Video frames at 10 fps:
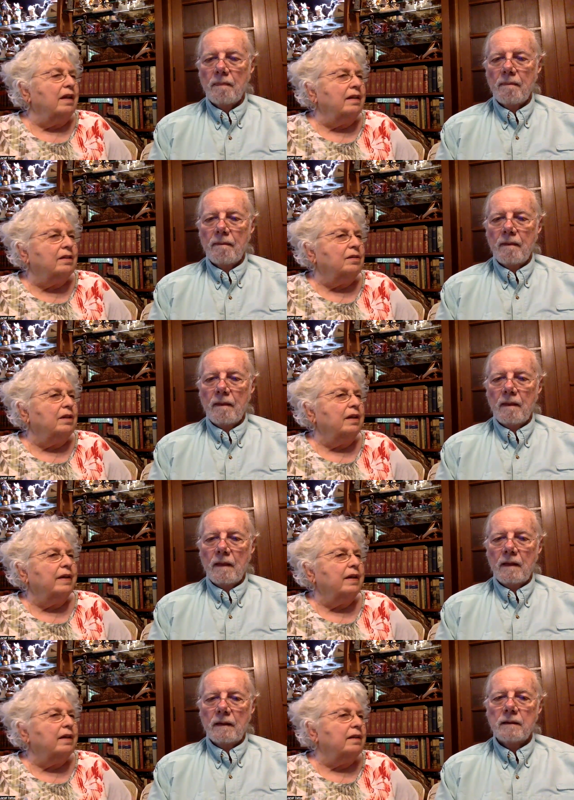Speaker 1: an
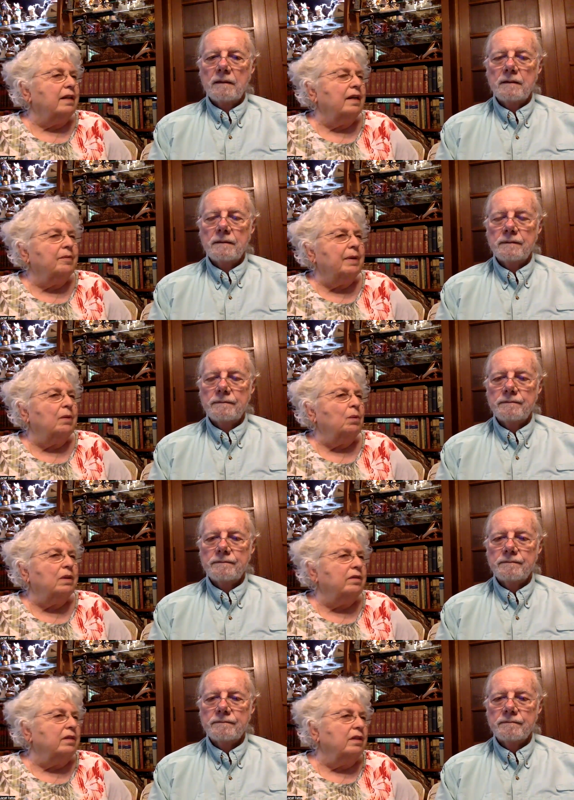esoteric thing about
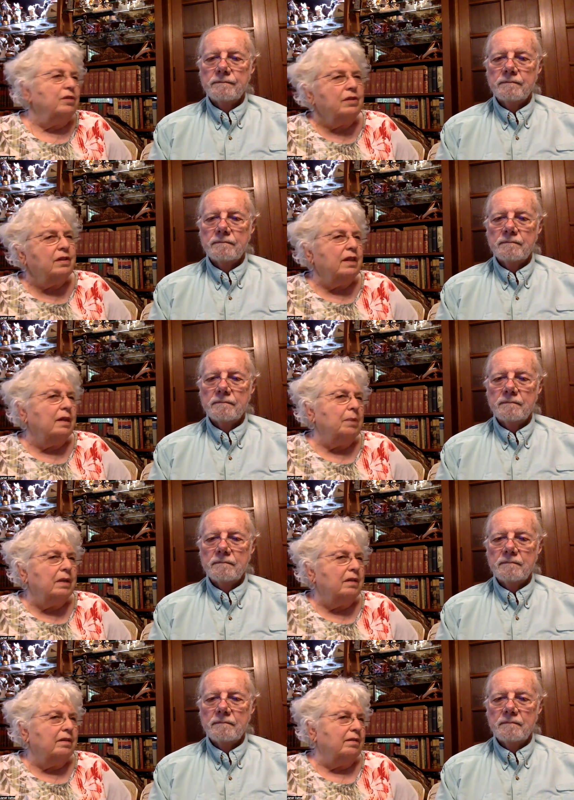what's interesting
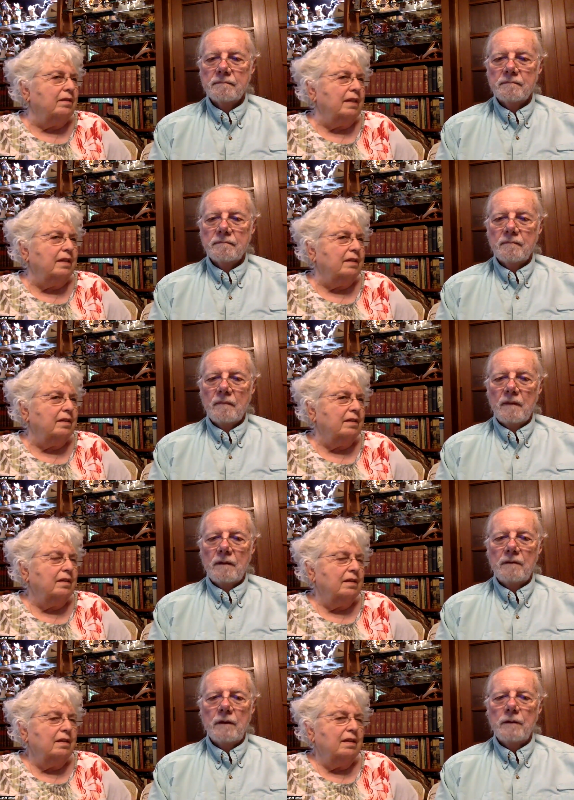about the disease.
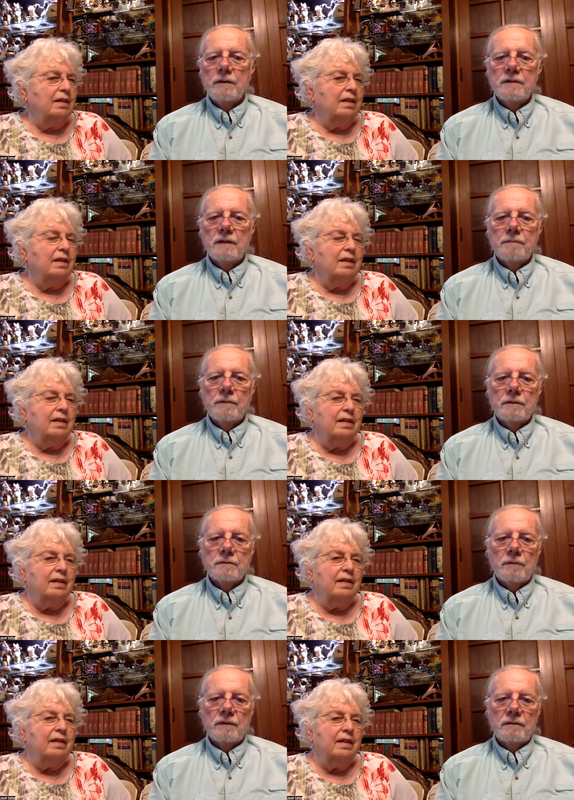
Speaker 2: No, it's not
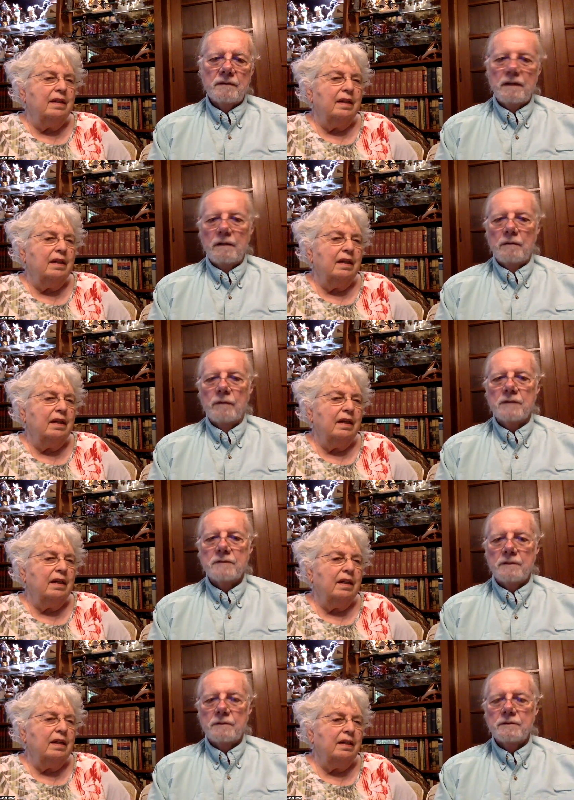focused about uh,
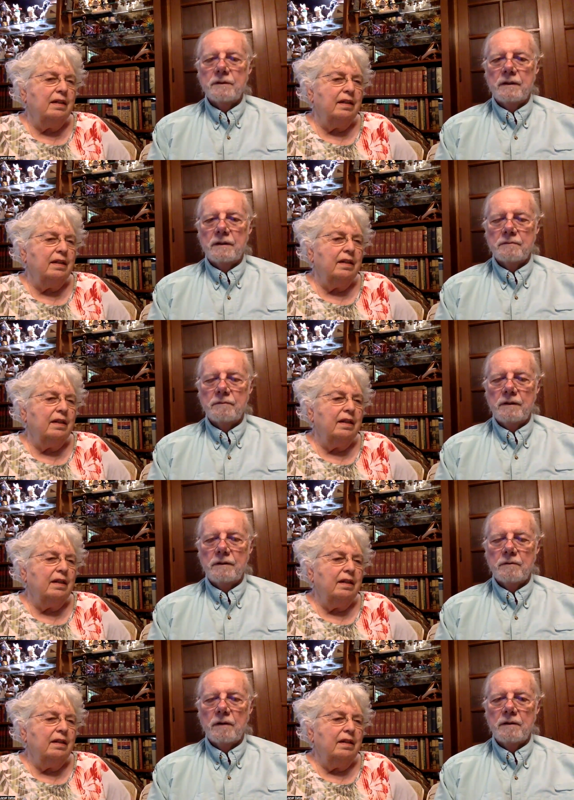what's interesting. It's really
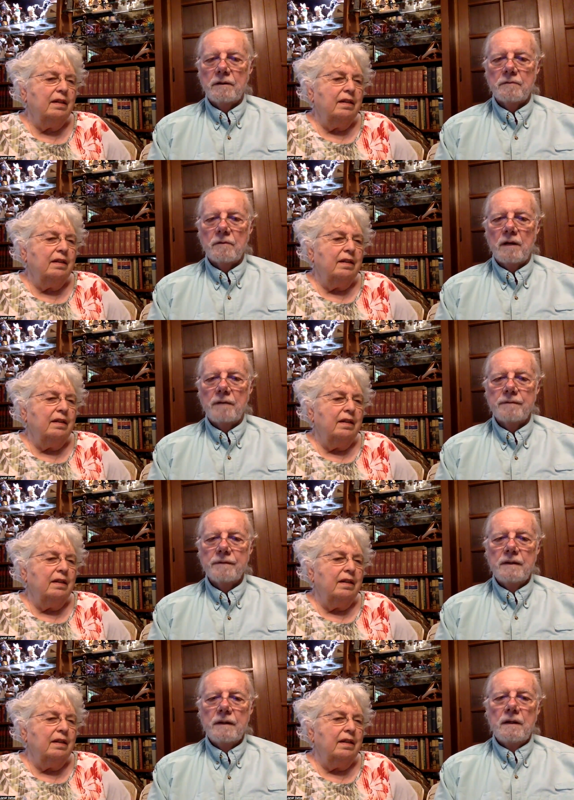trying to drive
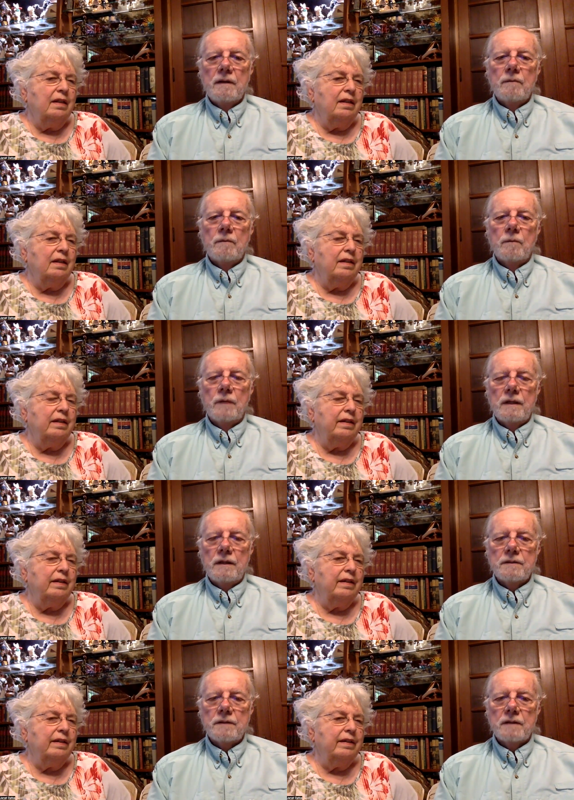what
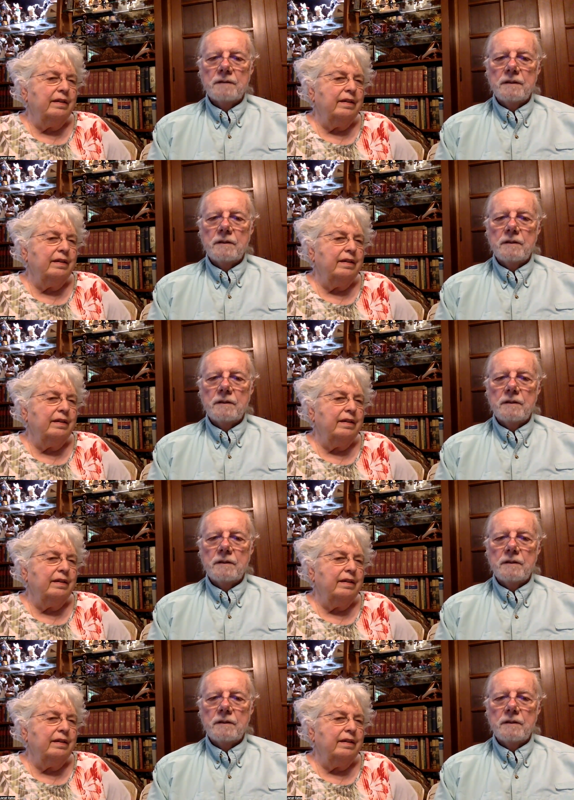is actually